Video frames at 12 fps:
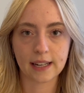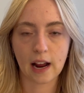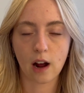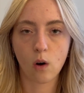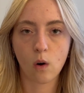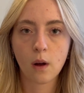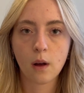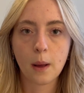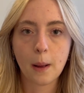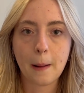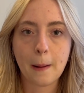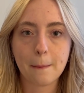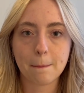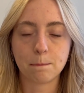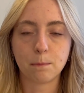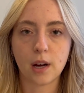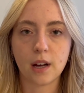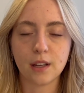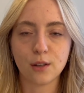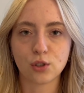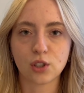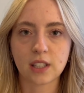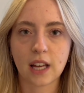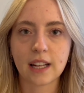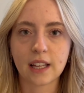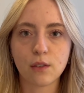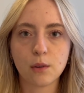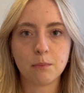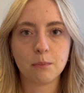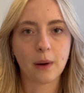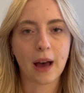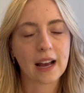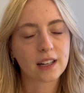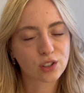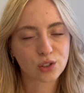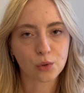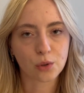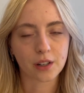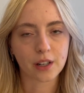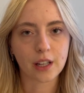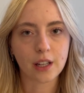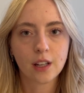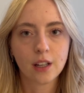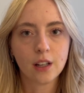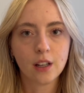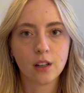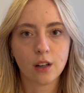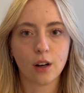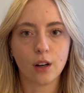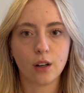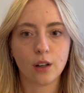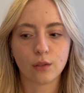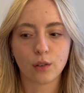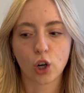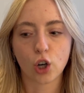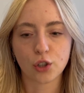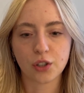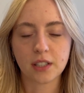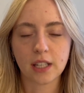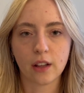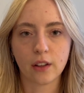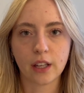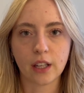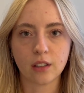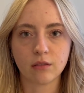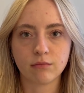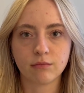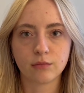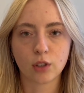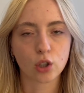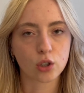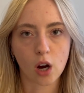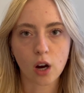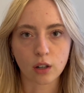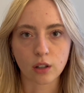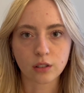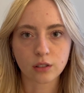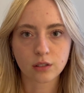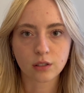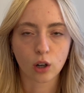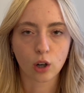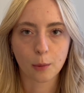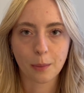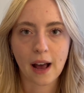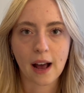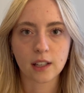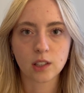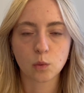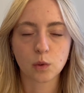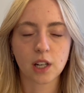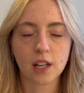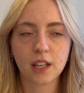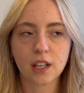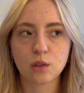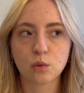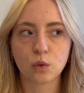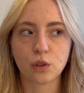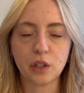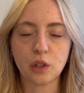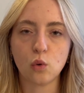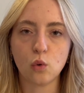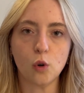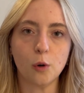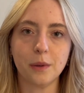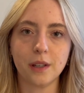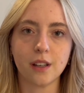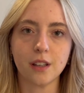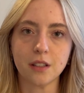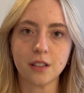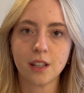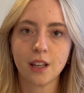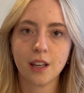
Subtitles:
now. But it was just kind of giving backstory of her just telling her daughters her past, which I think is really cool because